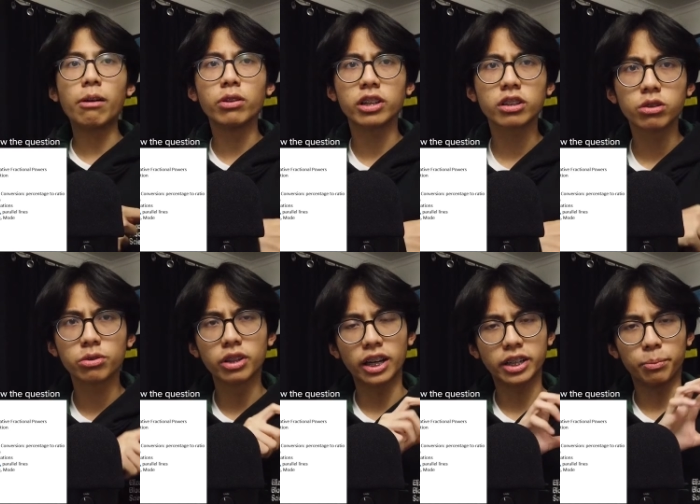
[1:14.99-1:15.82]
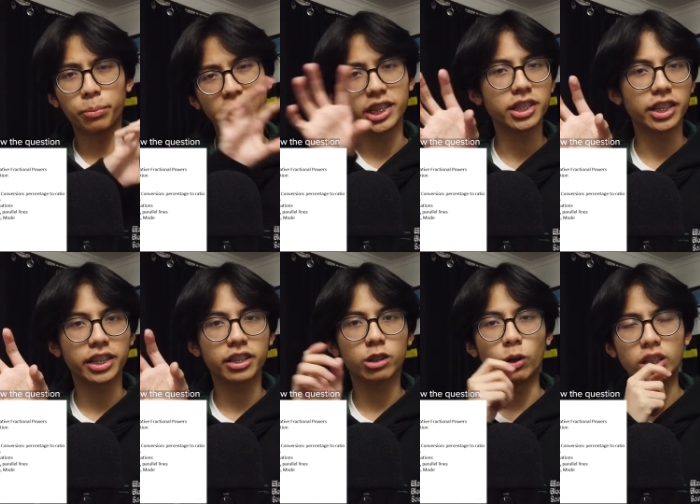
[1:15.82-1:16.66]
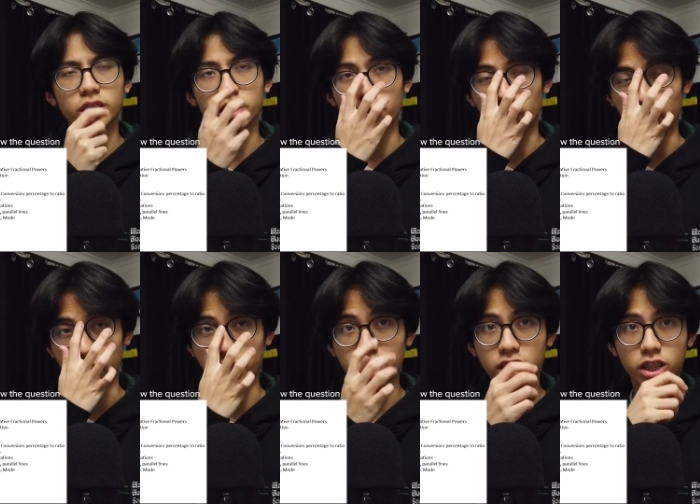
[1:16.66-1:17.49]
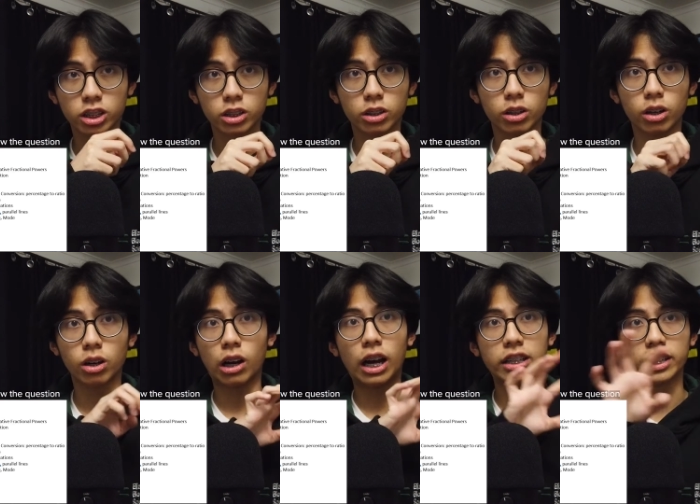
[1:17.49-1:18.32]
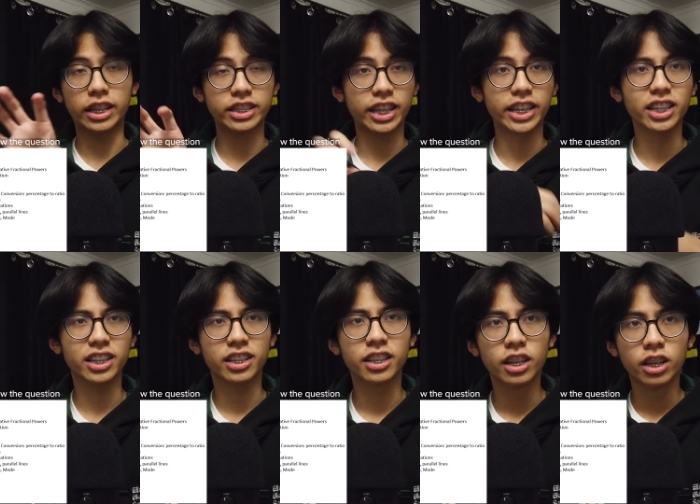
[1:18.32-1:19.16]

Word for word: I will include like a basic question for each as I say it.